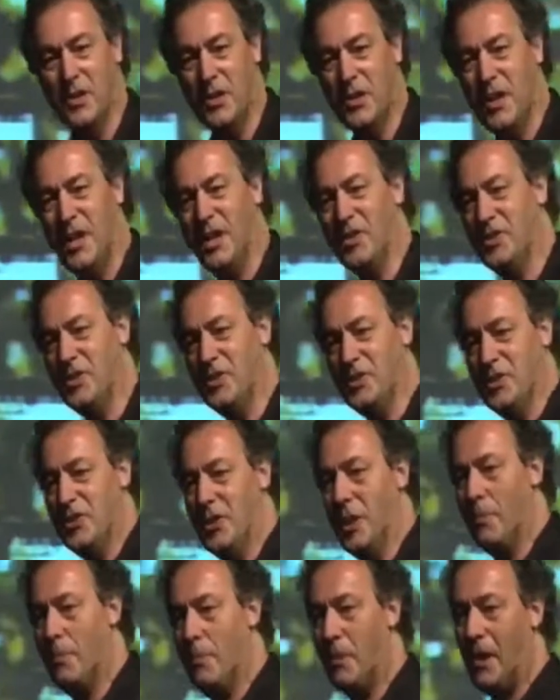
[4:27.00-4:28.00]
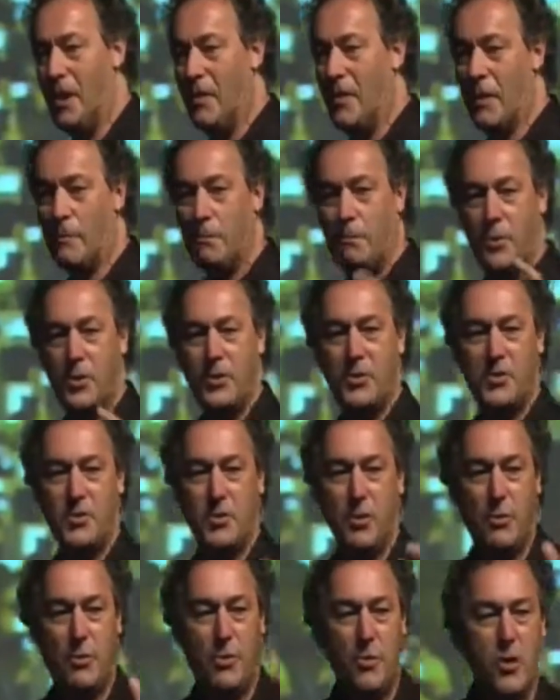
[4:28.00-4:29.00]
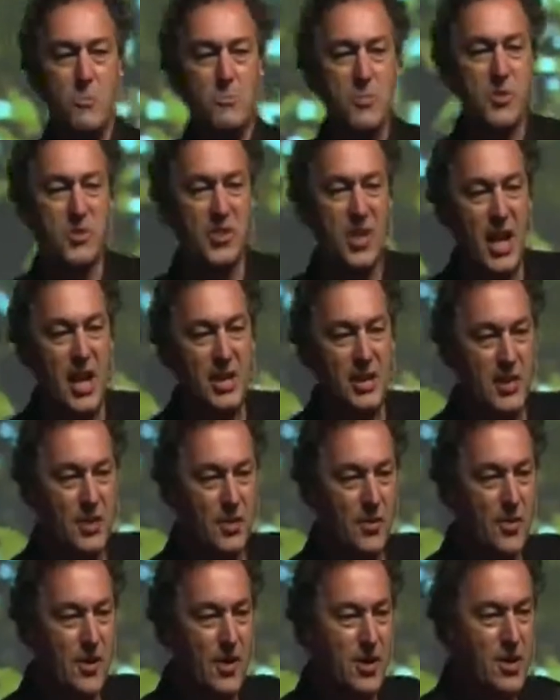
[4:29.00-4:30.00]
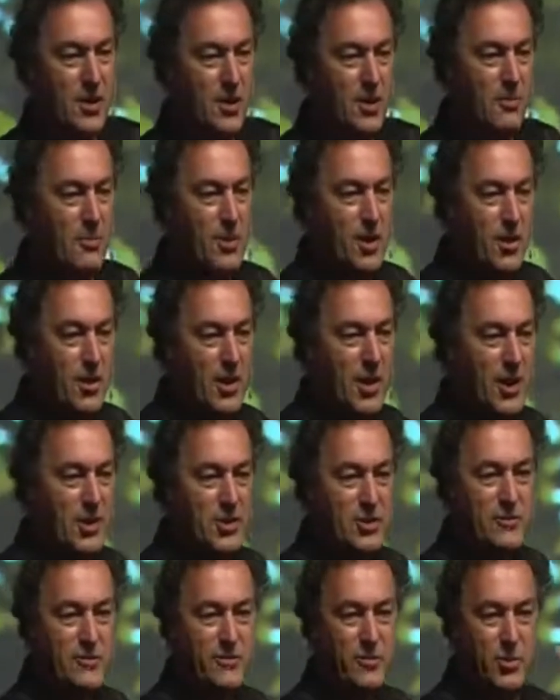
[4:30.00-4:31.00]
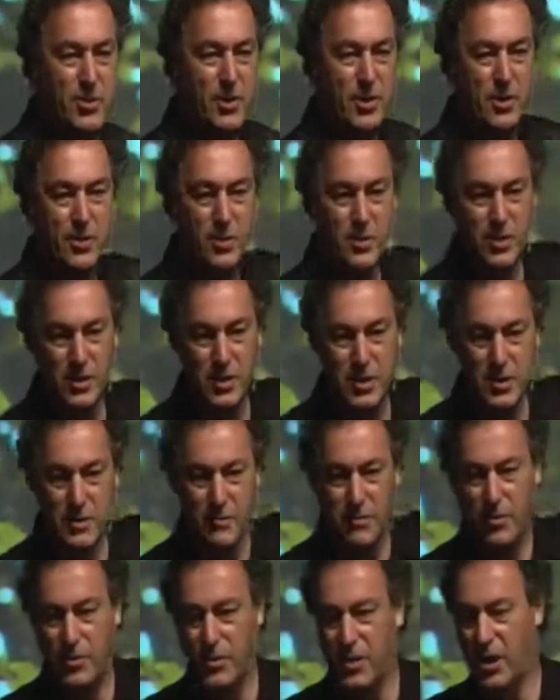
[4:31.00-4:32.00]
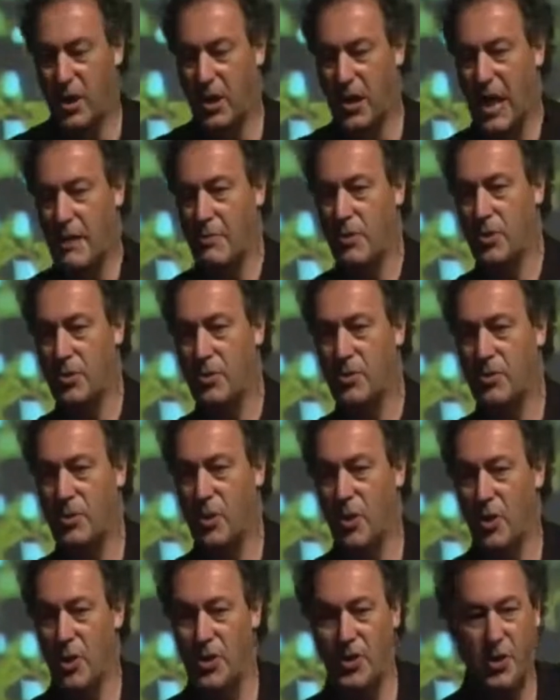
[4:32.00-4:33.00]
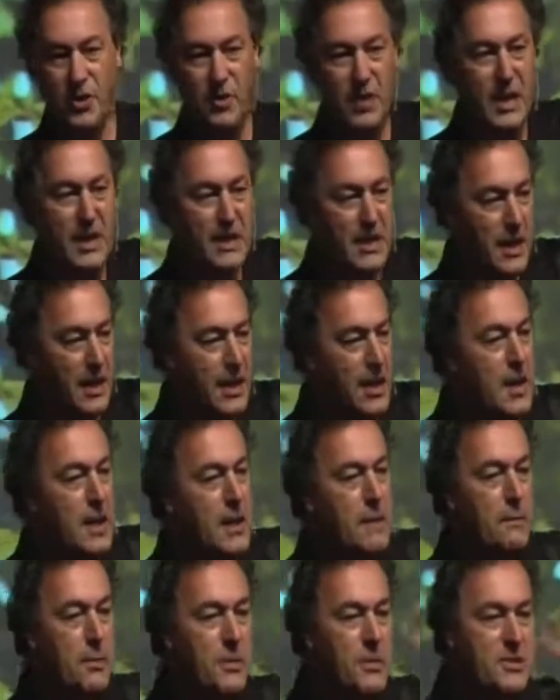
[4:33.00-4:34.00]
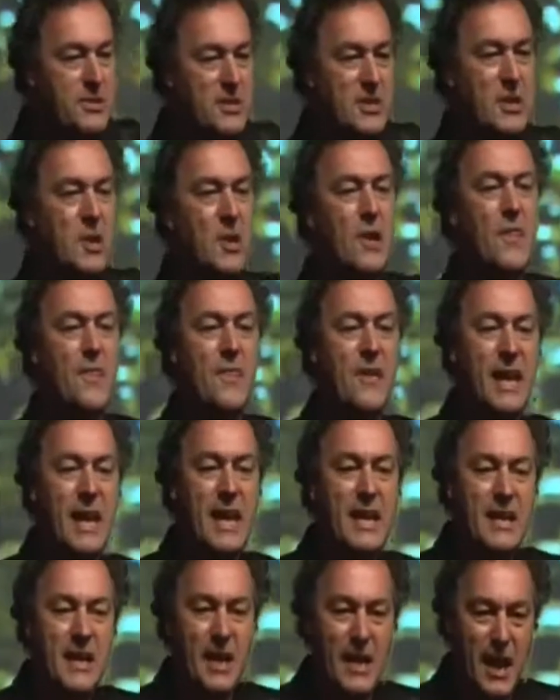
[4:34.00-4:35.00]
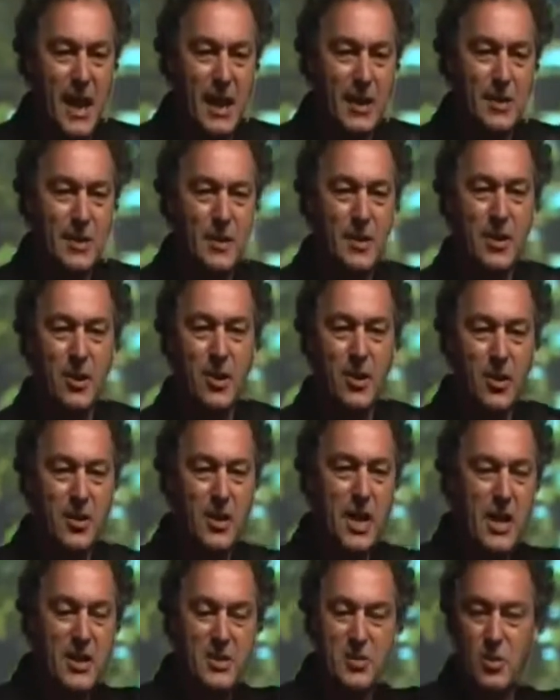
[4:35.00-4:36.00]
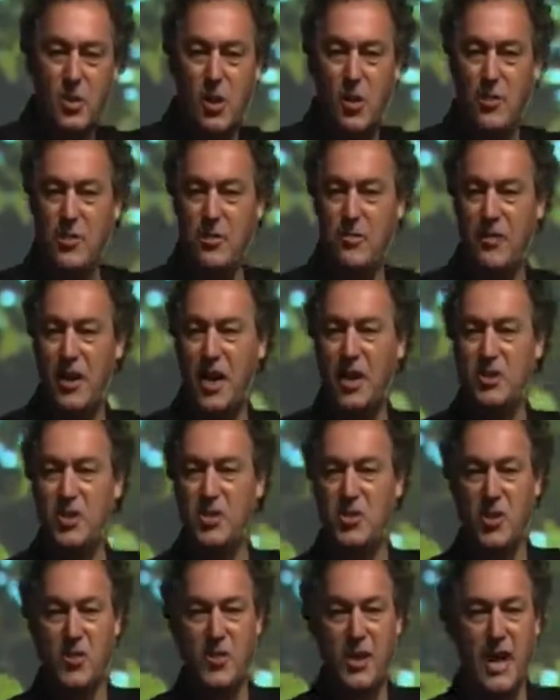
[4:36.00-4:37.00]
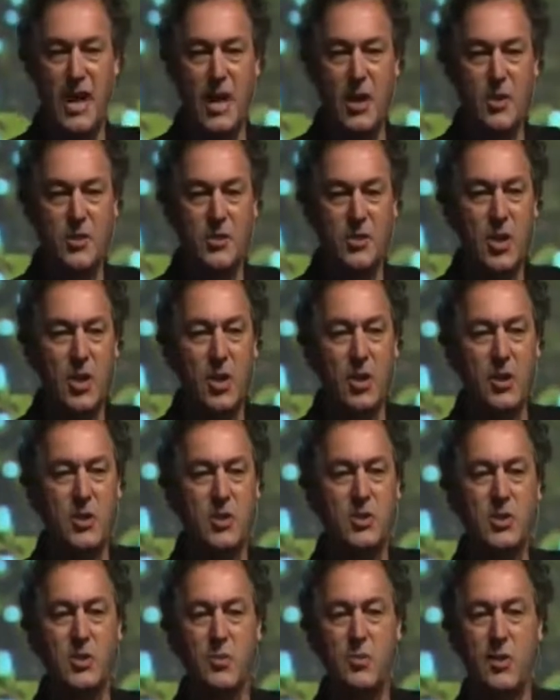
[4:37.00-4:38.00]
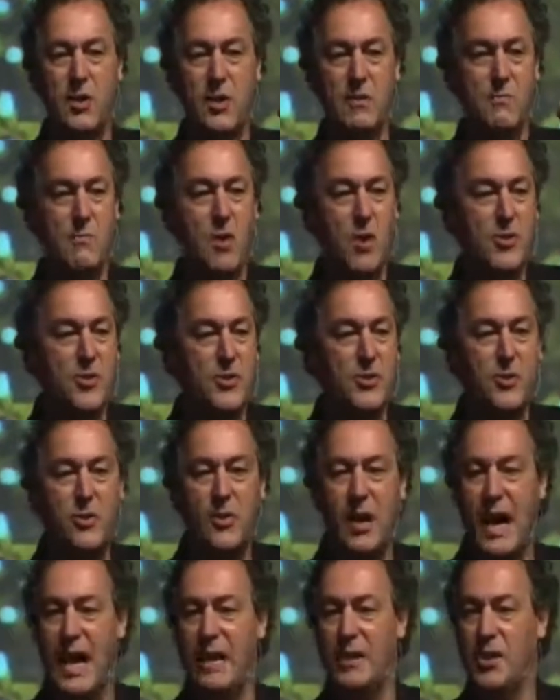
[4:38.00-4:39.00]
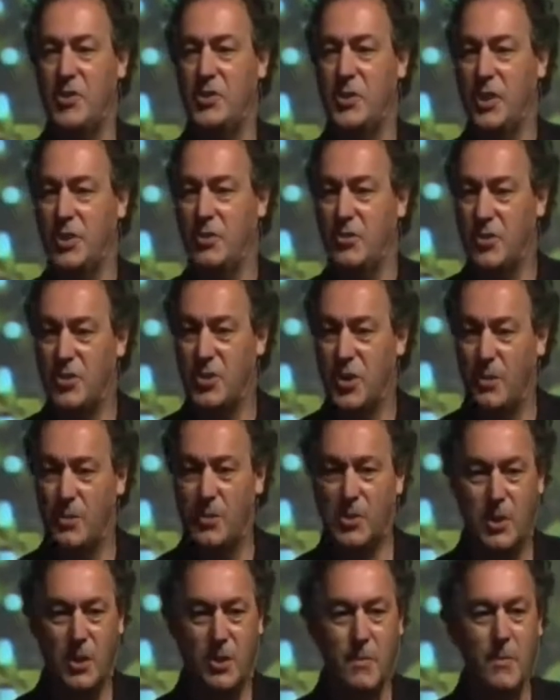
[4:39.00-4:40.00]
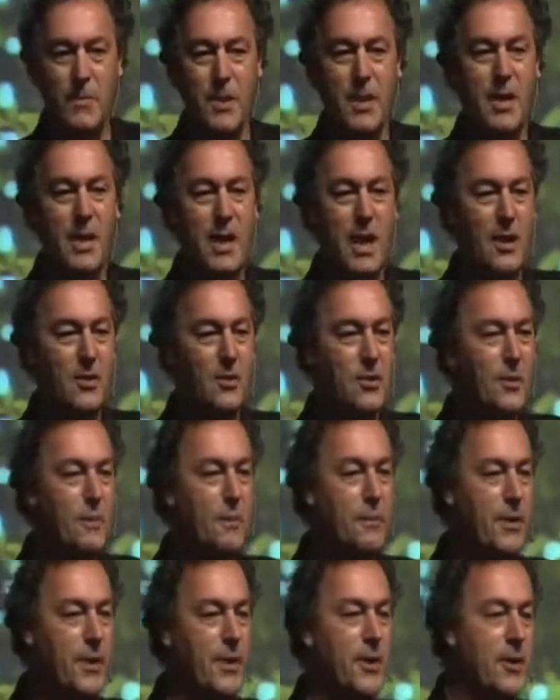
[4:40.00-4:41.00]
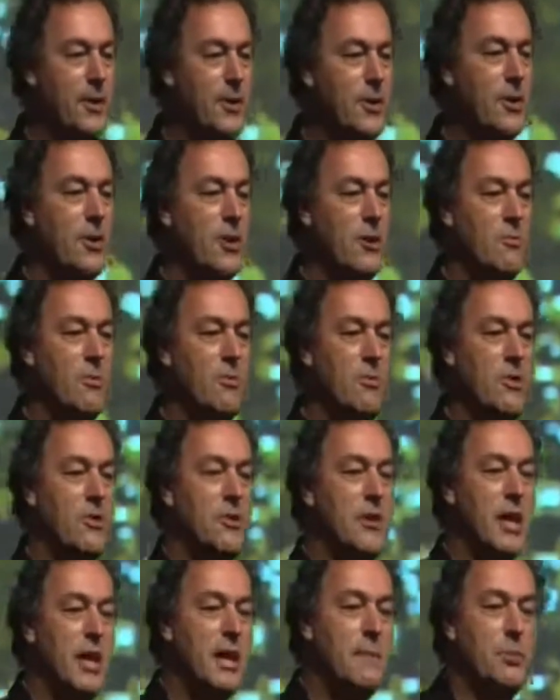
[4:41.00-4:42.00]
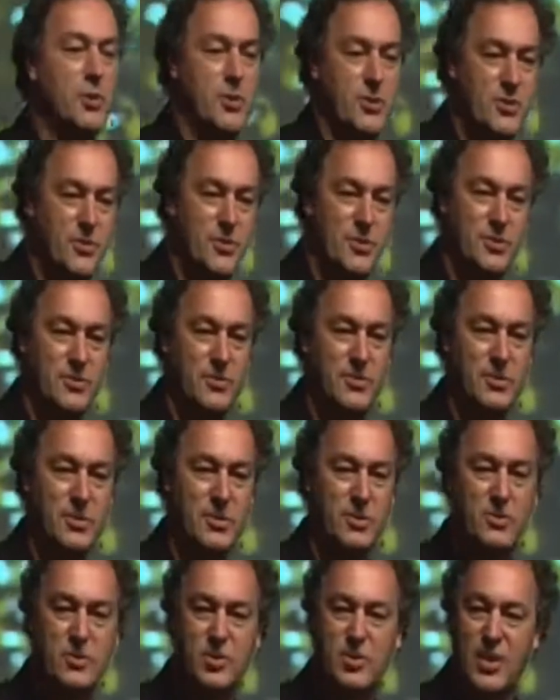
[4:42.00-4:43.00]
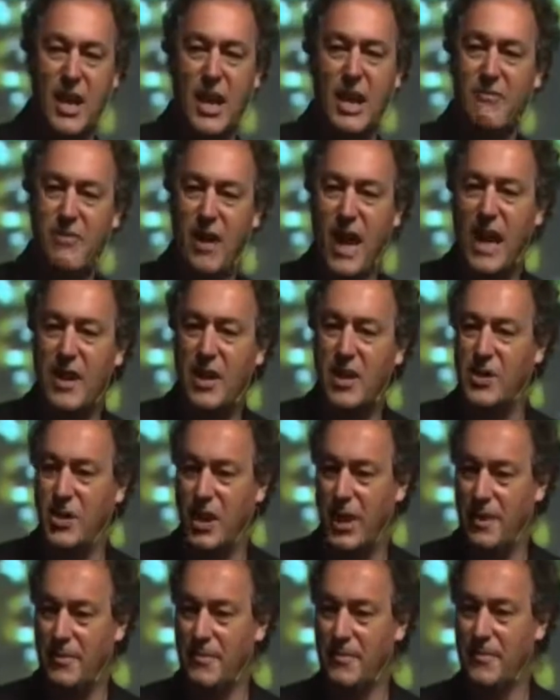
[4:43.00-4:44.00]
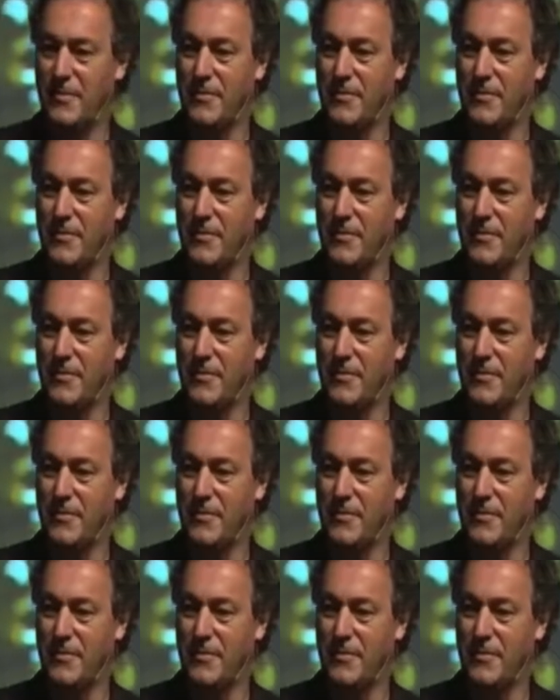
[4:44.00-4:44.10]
Nest is a company that puts your thermostat, you know, the regulation for your climate control and your heating, puts it on the internet and connects all the devices in the house so you can monitor energy consumption and compare with your neighbors to save energy.